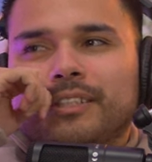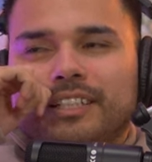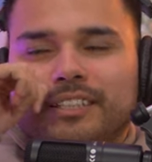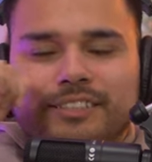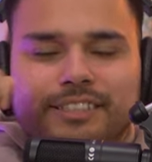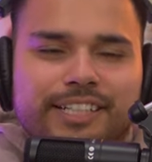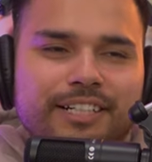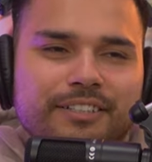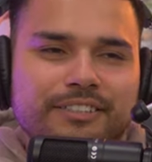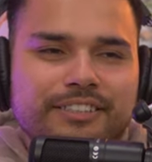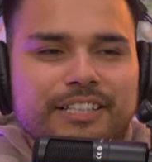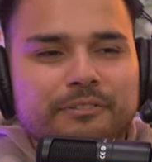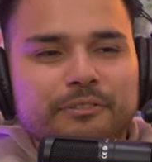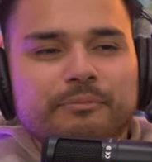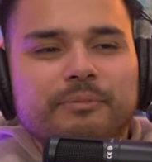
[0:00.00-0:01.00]
The other day I was
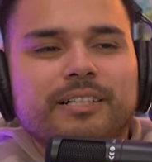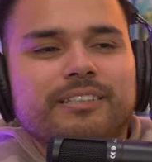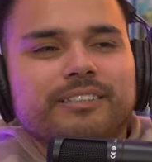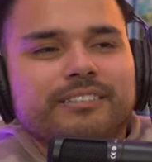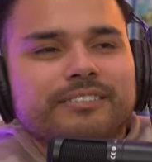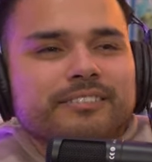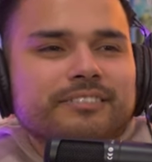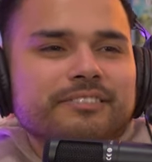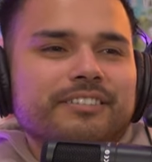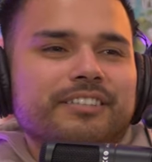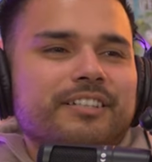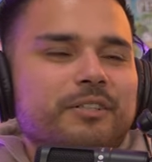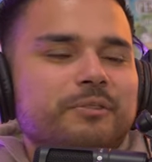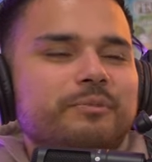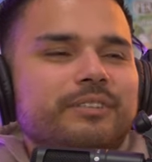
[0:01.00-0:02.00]
out with my with
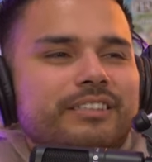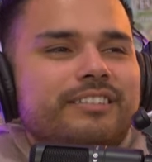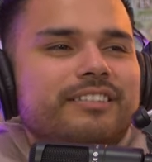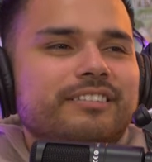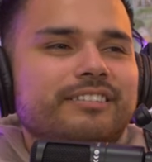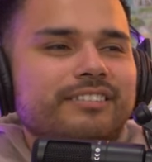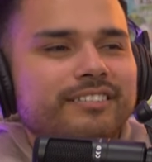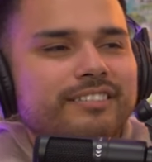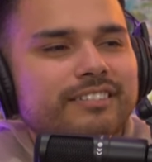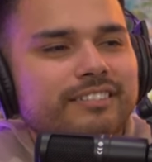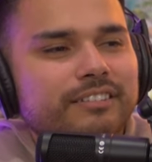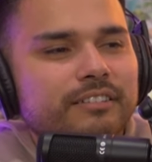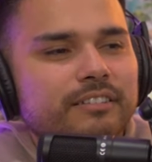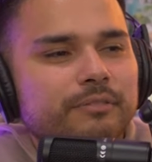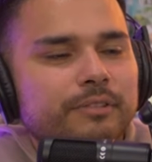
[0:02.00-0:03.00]
the homie and then
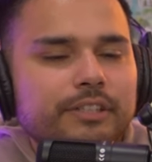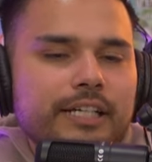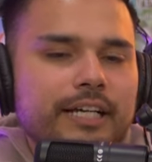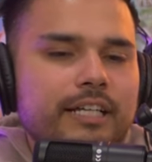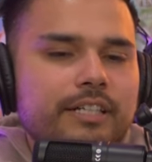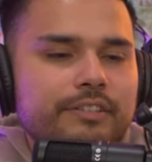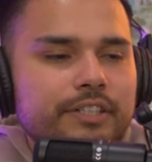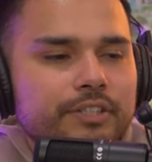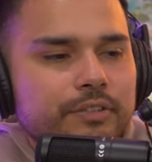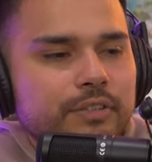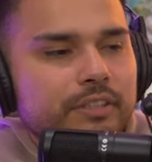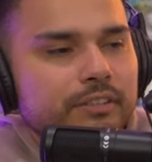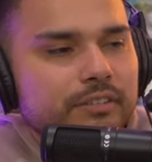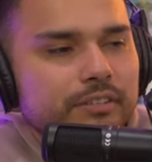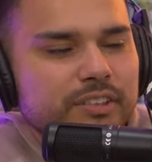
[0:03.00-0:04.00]
we were like at a
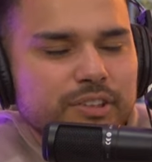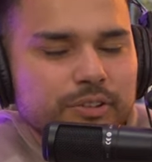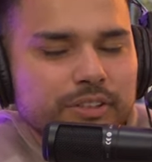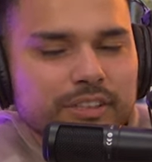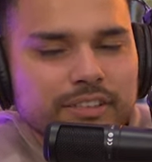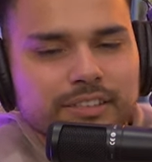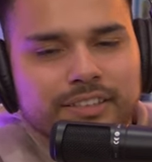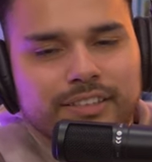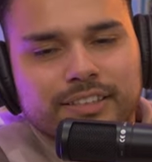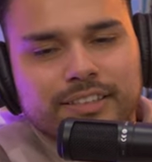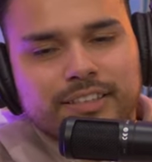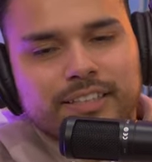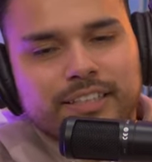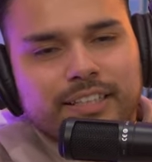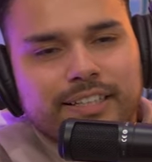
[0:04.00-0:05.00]
restaurant just drinking.
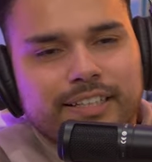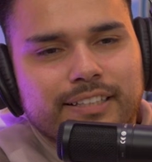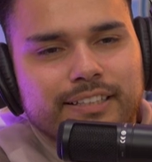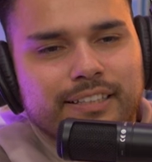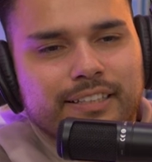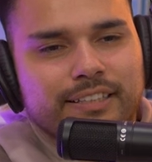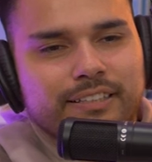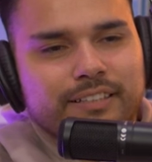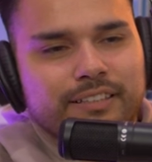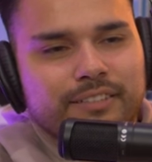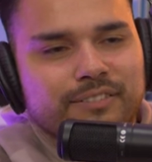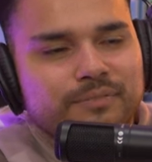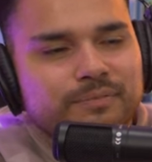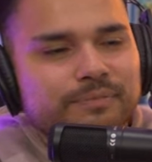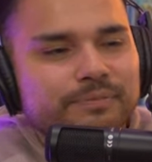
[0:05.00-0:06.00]
And then
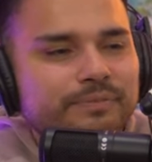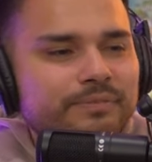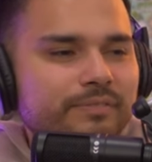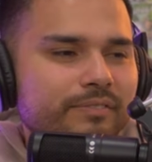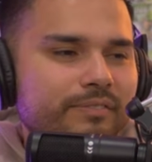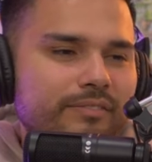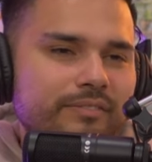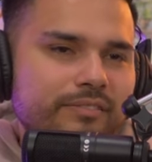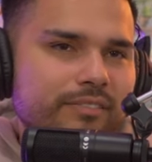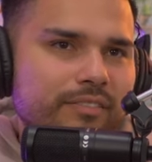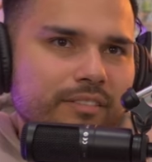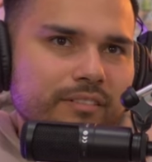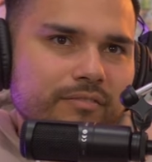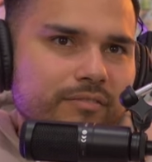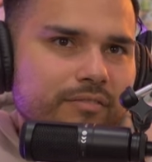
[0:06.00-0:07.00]
uh,
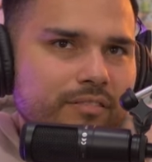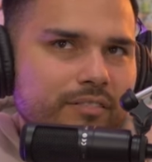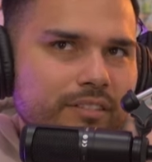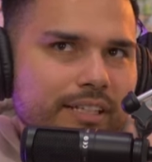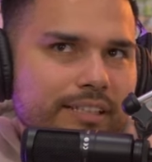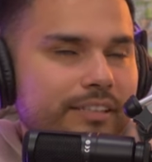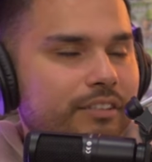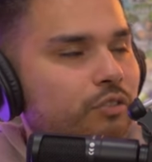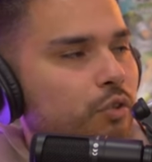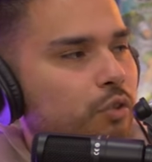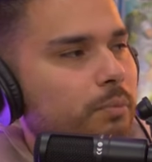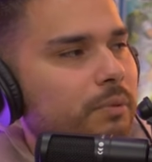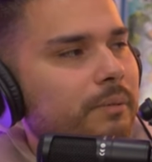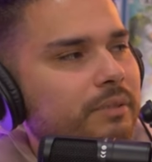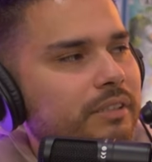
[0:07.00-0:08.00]
like this
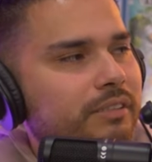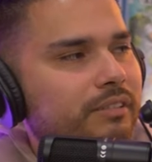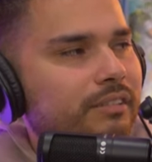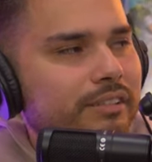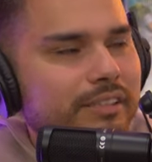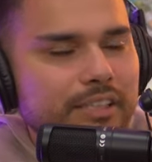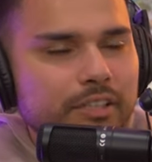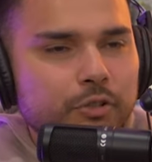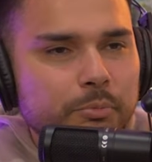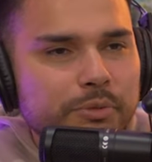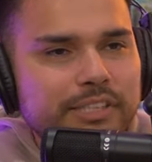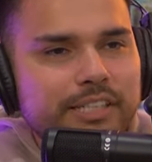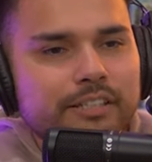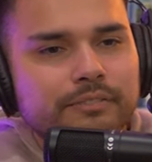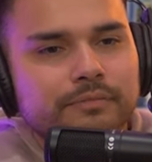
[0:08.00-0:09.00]
group comes in. It's like a group of
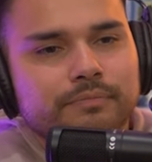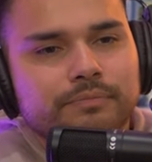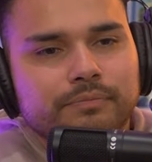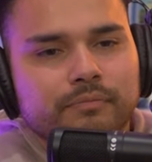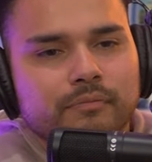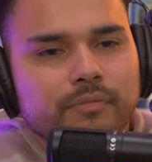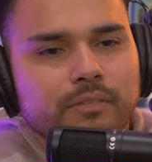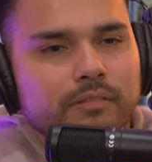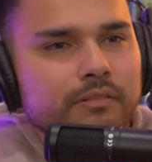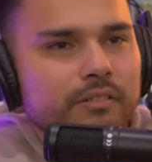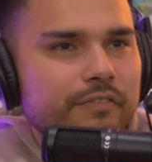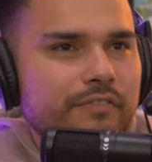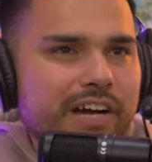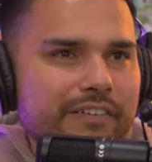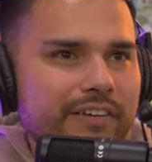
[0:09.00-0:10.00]
ten.
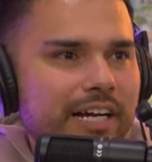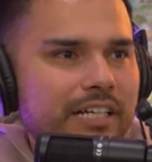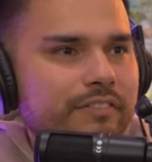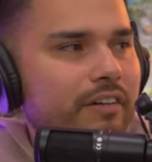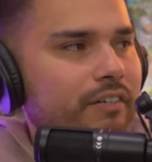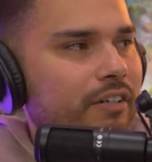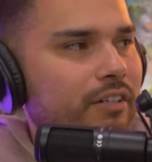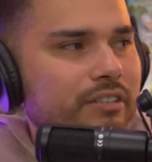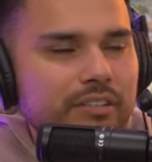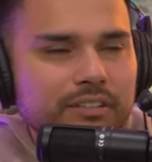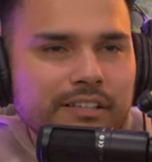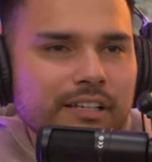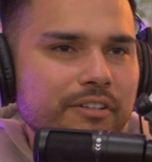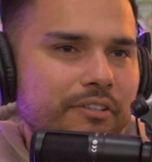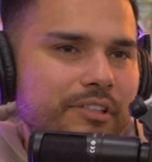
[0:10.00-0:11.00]
Uh, five guys, five girls.
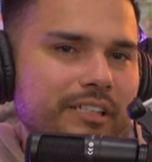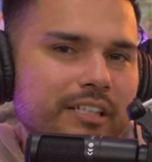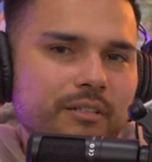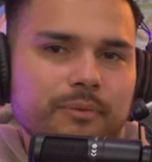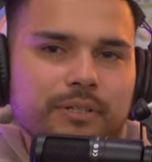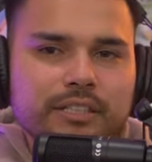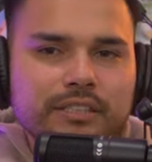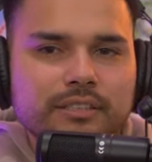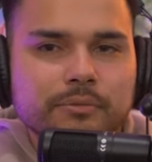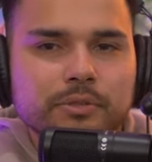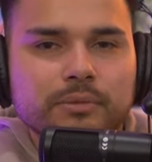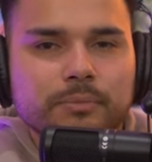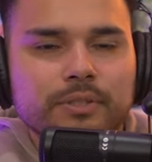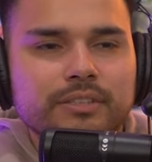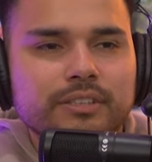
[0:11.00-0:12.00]
Looks like they're celebrating
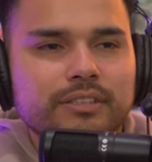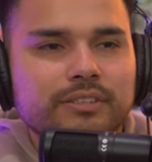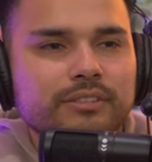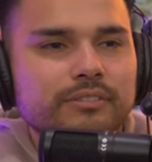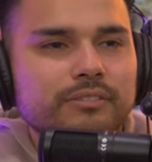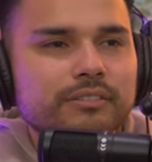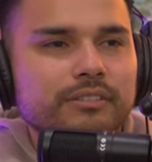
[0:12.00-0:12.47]
someone's birthday and shit.